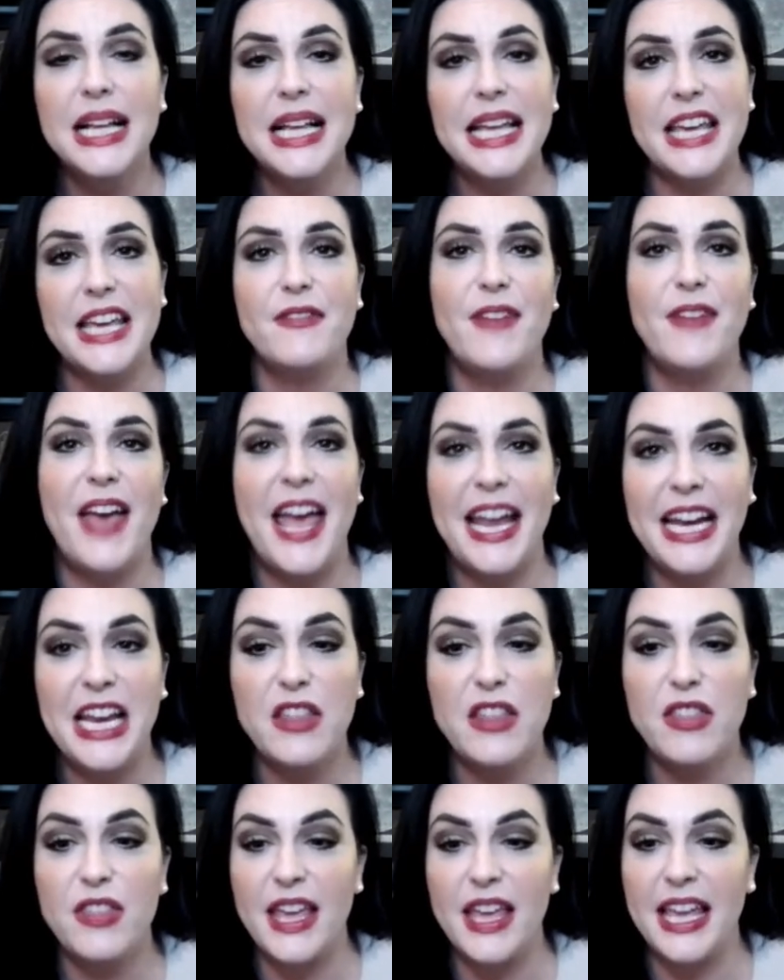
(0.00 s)
if
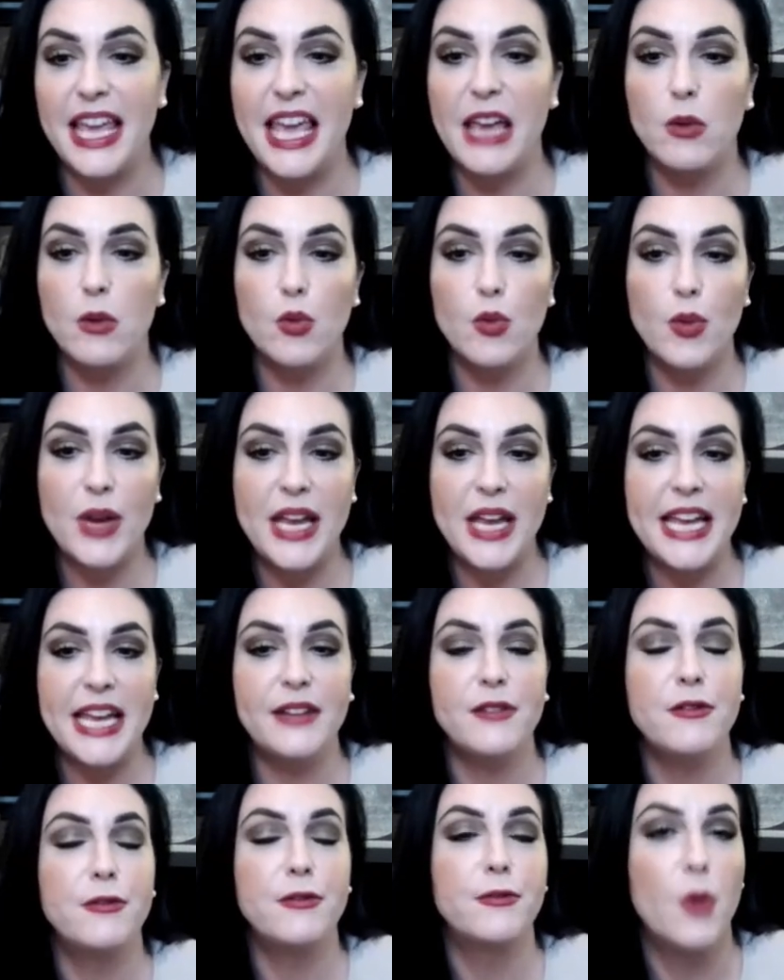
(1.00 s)
anything, it
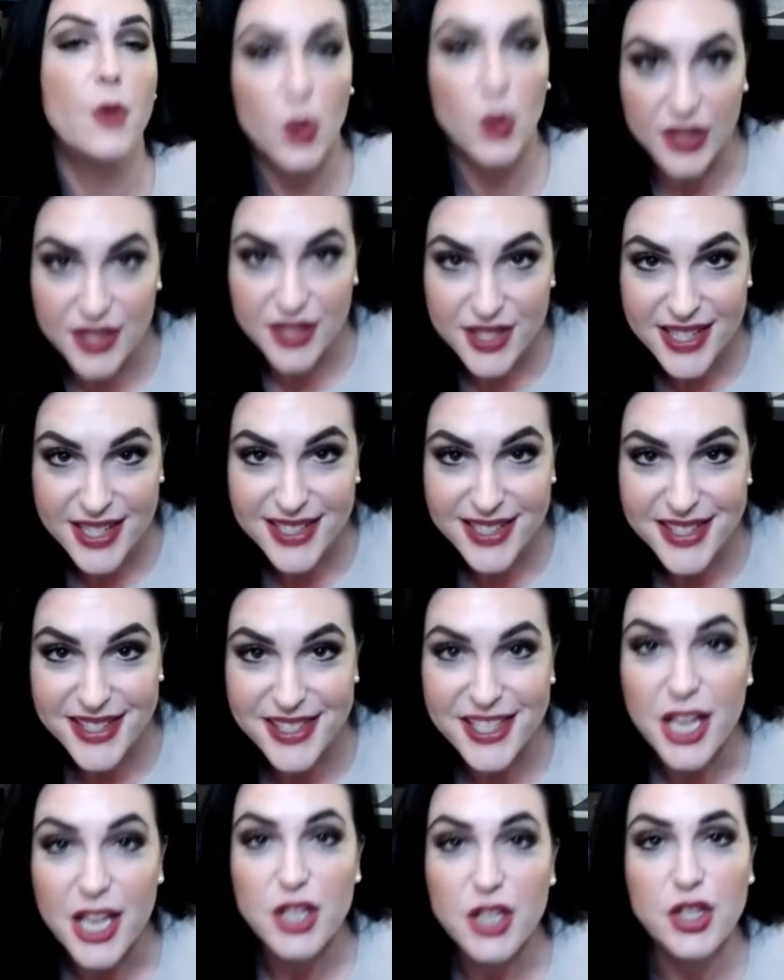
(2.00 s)

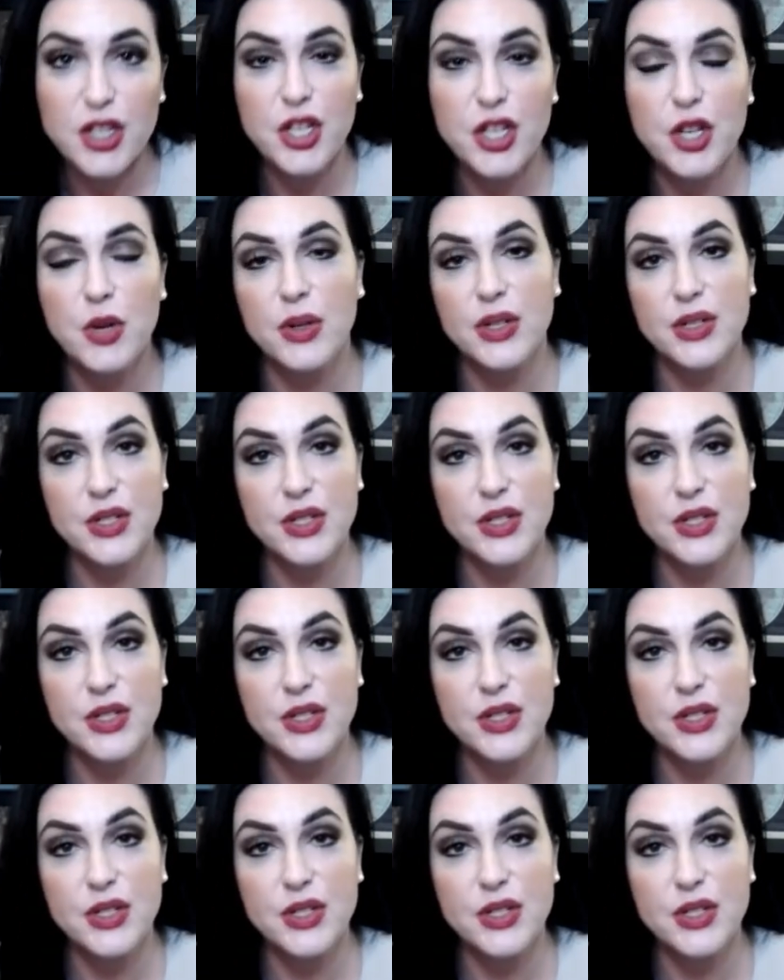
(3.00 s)
reinforces to your